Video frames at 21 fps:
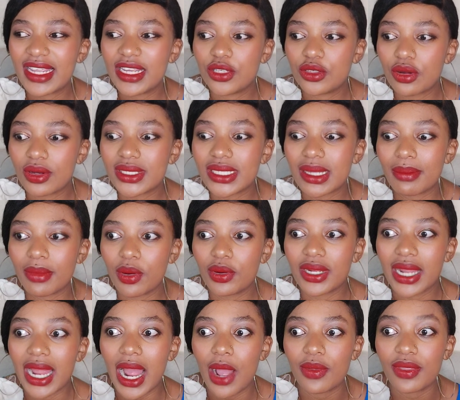talks about
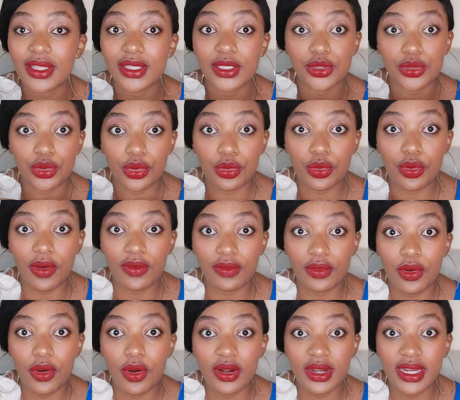how the sorrow of
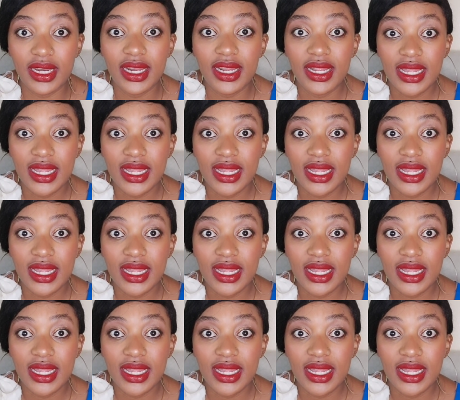God